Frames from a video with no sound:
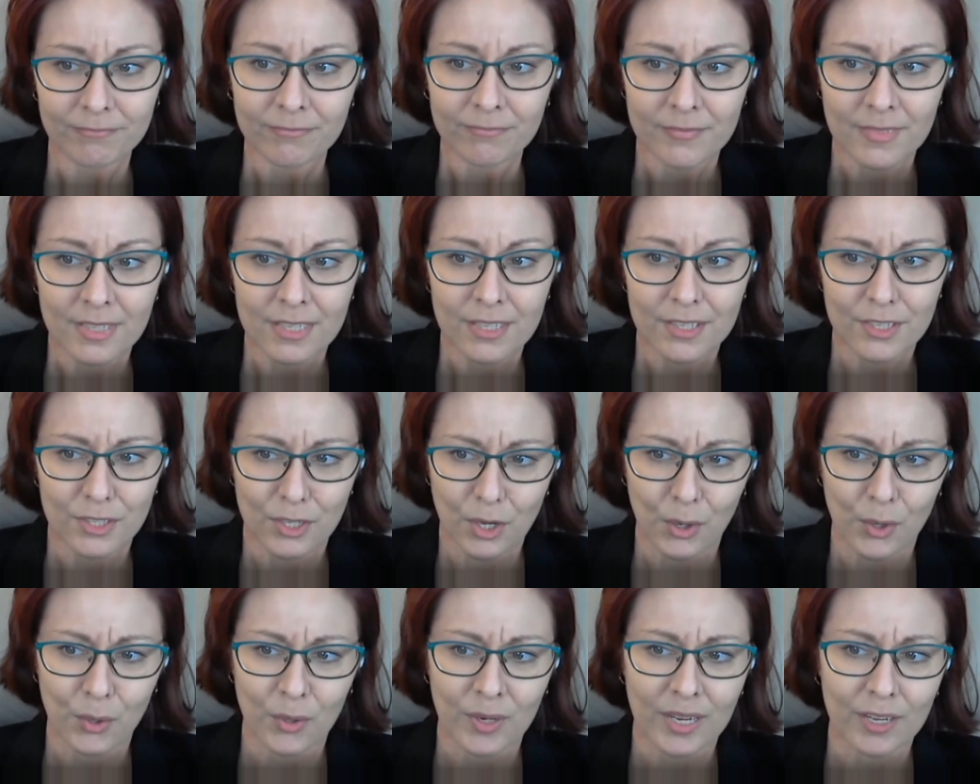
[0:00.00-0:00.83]

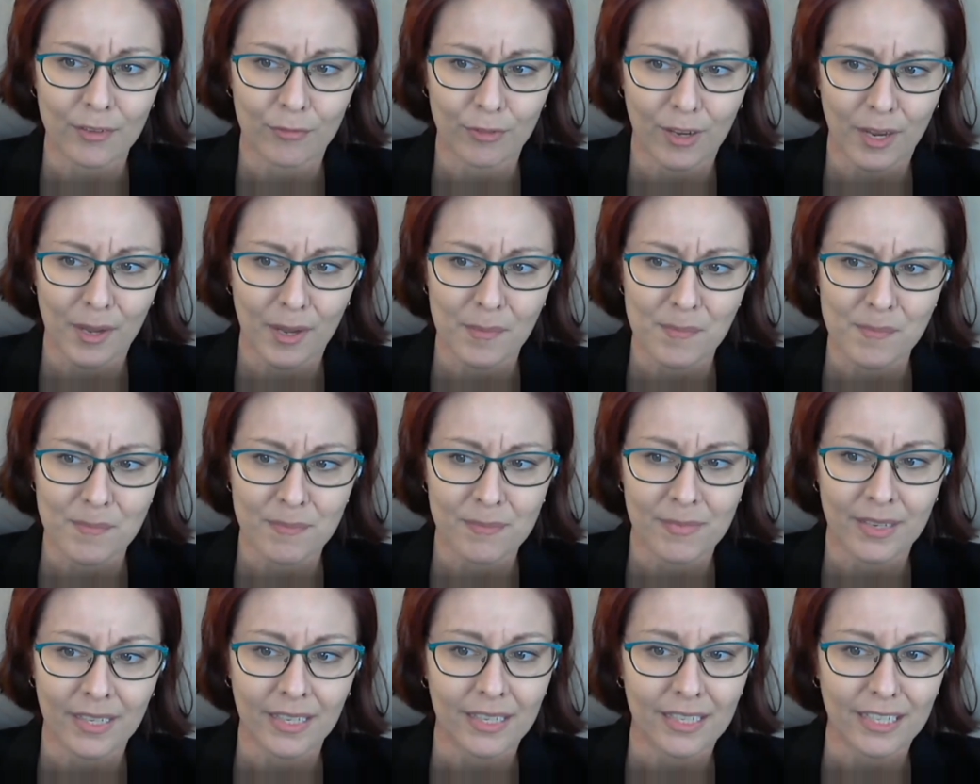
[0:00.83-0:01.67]
So if I'm
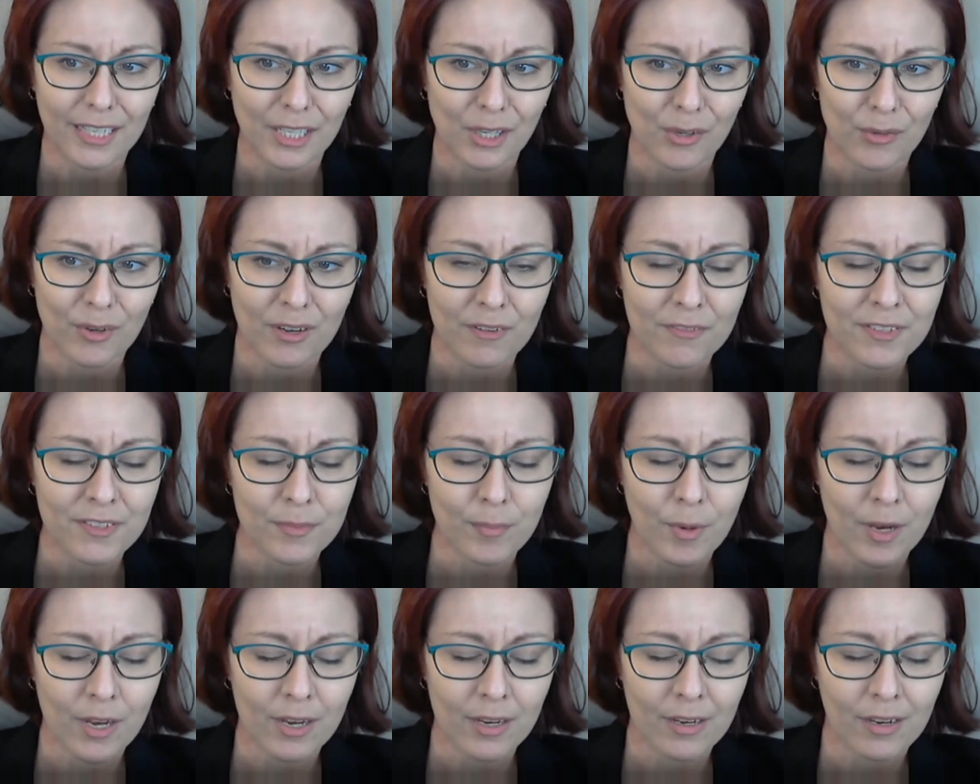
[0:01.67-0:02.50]
hitting a rough
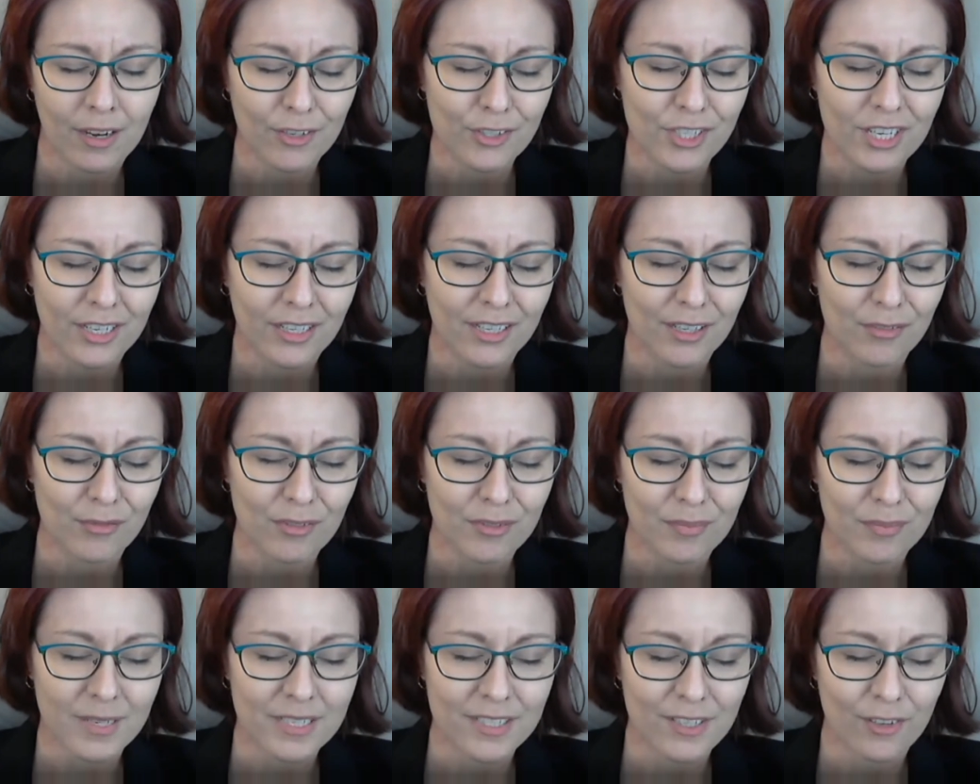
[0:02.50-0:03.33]
spot, I'll check in with
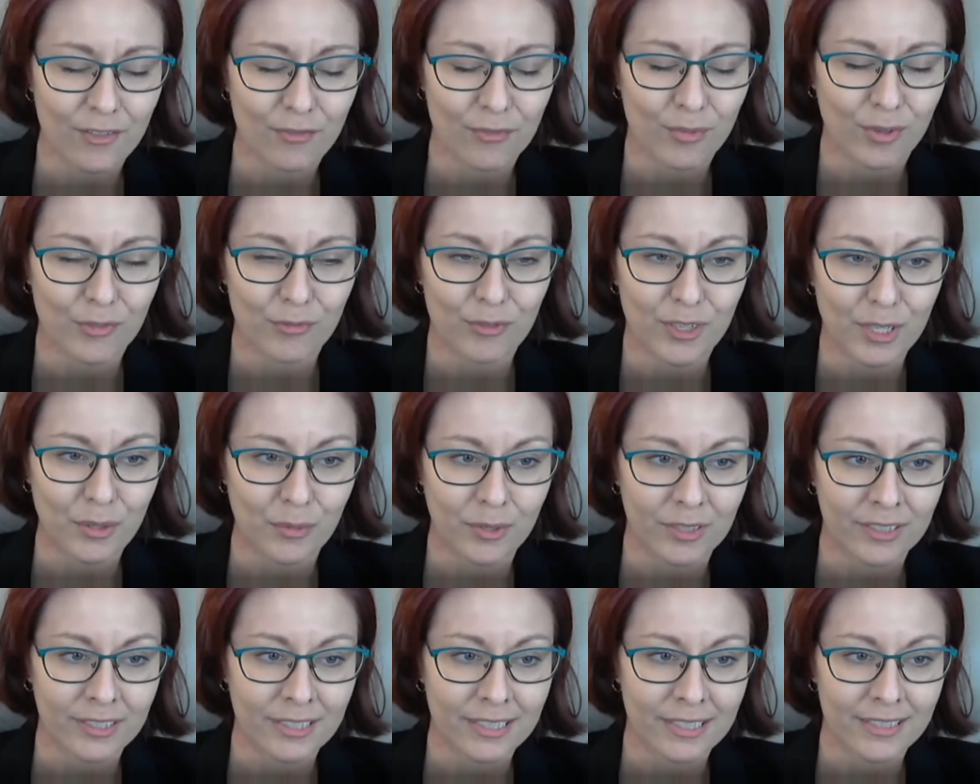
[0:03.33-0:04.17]
myself more
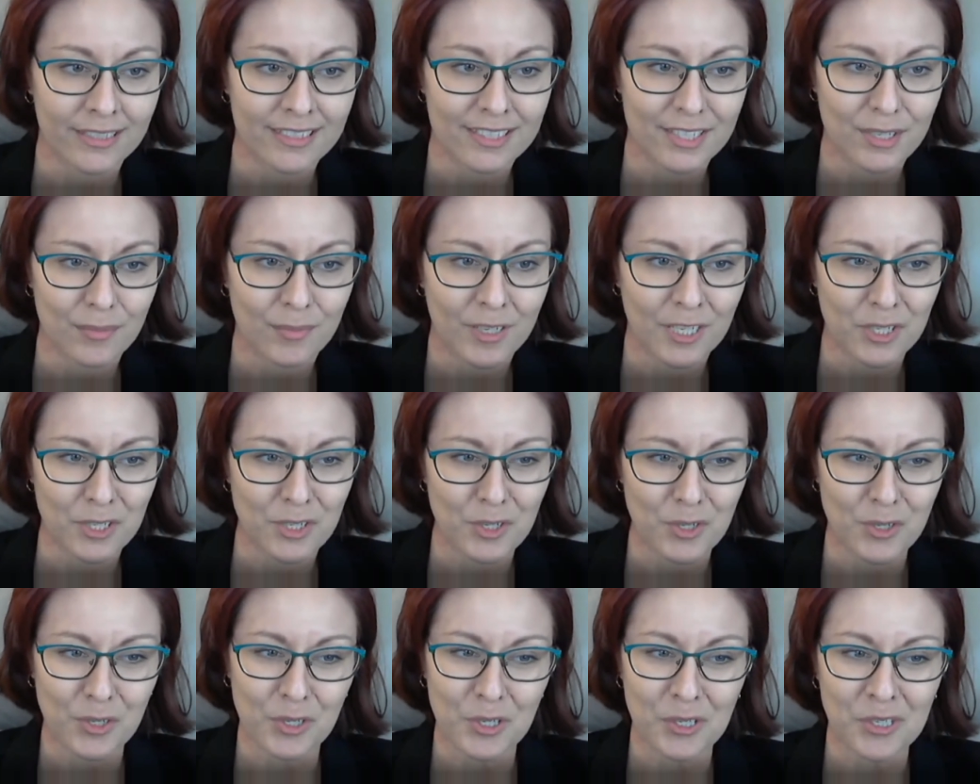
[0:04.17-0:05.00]
frequently to make
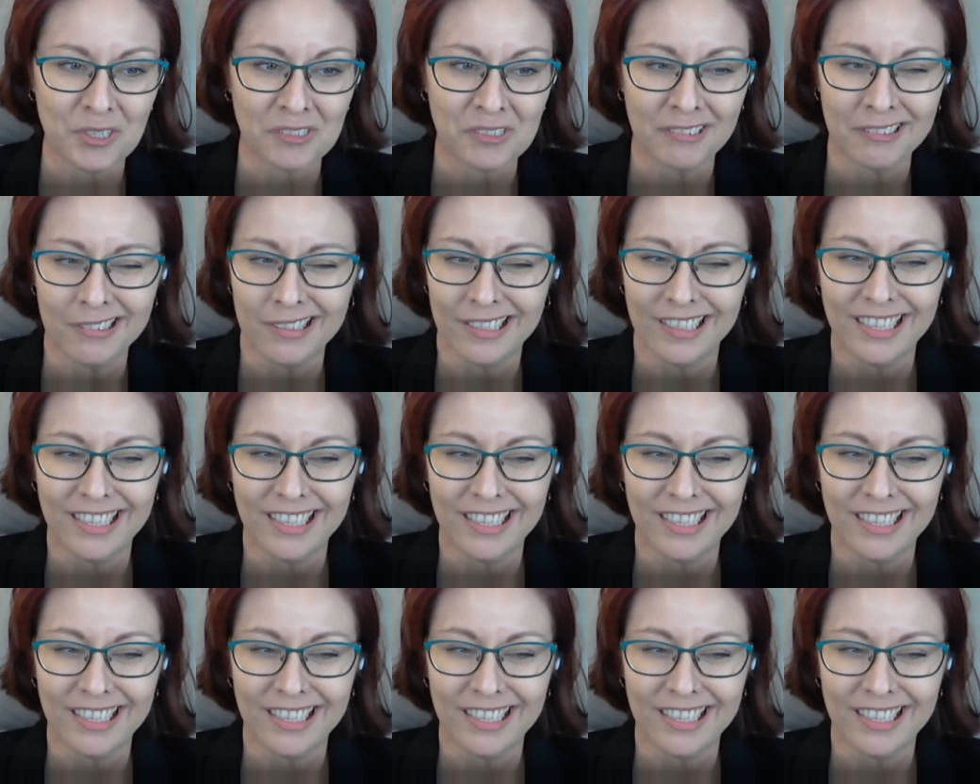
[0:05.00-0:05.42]
sure,